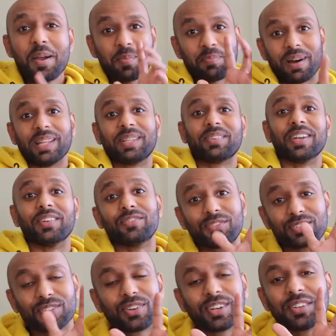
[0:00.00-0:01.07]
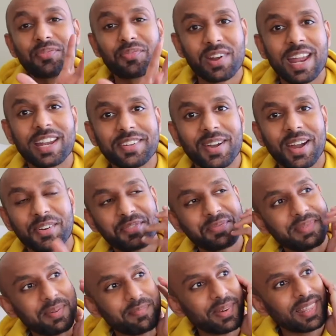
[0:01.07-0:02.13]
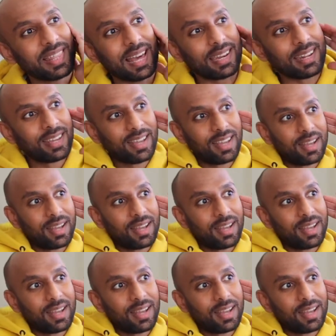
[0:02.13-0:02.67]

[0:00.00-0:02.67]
By the way, so in radio, I remember that